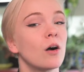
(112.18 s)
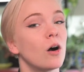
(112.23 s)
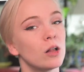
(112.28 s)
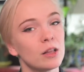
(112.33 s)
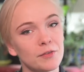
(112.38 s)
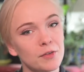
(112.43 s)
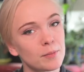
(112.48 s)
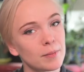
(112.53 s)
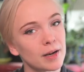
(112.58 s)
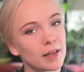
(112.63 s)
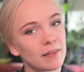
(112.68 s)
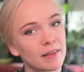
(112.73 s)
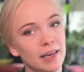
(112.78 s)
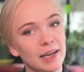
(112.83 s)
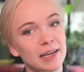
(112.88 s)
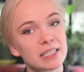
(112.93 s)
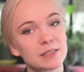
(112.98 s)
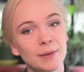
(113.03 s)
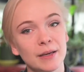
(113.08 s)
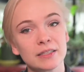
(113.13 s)
all of the money that
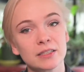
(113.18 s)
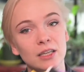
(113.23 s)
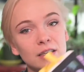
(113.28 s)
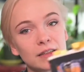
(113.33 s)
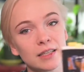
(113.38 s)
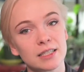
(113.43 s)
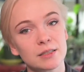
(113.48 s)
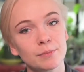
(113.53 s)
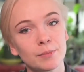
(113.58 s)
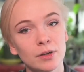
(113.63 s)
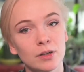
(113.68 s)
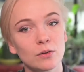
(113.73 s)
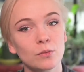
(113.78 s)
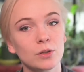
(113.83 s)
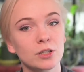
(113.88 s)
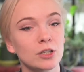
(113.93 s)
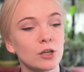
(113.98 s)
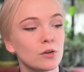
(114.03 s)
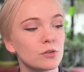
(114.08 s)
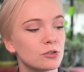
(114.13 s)
I spent on this book
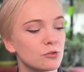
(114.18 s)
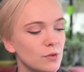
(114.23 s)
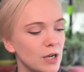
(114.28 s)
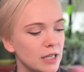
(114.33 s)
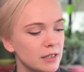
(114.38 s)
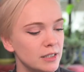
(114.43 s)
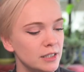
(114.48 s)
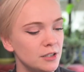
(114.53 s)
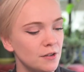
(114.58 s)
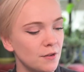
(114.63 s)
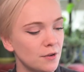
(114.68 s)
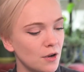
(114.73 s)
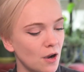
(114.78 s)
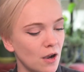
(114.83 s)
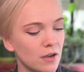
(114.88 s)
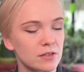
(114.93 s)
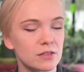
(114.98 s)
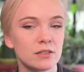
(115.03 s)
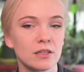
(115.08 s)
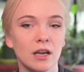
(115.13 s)
would go directly to the
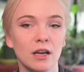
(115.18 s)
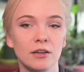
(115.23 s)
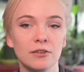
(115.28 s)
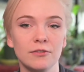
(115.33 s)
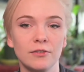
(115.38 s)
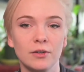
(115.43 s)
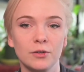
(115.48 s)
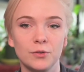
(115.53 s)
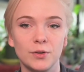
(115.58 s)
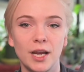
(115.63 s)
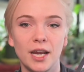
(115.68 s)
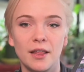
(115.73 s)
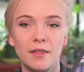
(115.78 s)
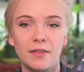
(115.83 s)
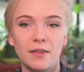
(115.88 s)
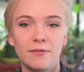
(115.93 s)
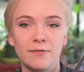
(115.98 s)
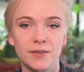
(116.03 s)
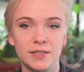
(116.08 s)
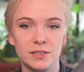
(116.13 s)
cost of creating
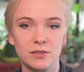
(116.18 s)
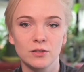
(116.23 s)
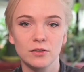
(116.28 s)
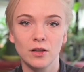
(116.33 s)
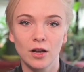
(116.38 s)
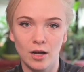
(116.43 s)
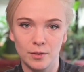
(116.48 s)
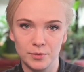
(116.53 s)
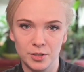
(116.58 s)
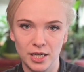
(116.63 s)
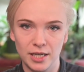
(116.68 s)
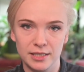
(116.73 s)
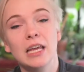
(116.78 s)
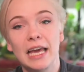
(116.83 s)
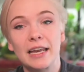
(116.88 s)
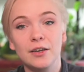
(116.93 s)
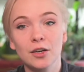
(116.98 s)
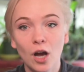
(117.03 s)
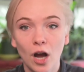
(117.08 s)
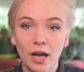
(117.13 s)
the physical object
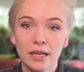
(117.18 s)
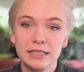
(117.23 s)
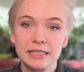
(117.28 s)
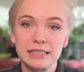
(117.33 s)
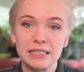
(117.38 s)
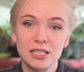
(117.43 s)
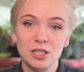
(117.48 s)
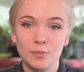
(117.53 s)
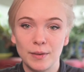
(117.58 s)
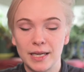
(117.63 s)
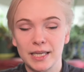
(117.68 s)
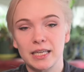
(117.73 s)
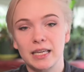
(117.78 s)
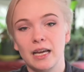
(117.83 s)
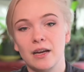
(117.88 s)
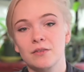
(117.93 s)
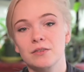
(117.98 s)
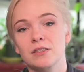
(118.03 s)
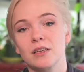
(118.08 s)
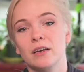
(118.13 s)
and not into the bank
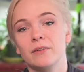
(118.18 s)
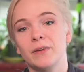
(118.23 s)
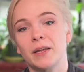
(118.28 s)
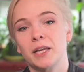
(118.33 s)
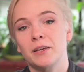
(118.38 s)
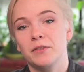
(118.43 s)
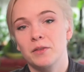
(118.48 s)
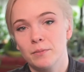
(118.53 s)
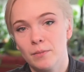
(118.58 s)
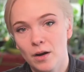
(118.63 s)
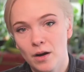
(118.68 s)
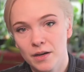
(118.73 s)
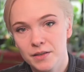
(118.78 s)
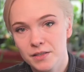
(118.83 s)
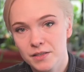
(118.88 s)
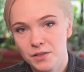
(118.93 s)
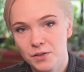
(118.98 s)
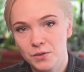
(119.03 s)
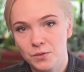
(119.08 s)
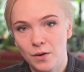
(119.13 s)
accounts of any of the
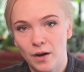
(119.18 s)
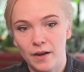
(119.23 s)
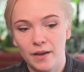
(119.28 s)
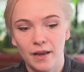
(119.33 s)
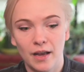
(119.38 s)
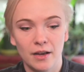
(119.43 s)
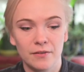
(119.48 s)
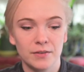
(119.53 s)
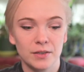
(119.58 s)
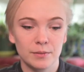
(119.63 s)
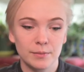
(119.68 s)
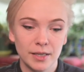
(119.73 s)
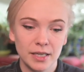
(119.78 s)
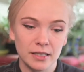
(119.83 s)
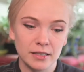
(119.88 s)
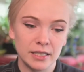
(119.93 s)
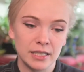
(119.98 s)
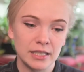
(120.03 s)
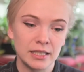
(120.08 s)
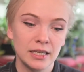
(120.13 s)
mods who I have
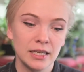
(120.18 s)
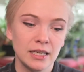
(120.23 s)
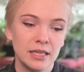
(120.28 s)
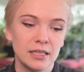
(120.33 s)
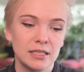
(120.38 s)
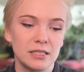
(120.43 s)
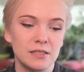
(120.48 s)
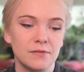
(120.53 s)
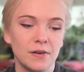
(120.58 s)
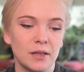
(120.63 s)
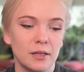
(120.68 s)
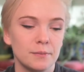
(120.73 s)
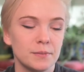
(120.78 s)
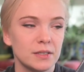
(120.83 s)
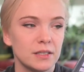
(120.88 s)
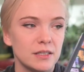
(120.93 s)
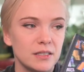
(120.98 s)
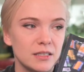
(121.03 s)
admittedly developed a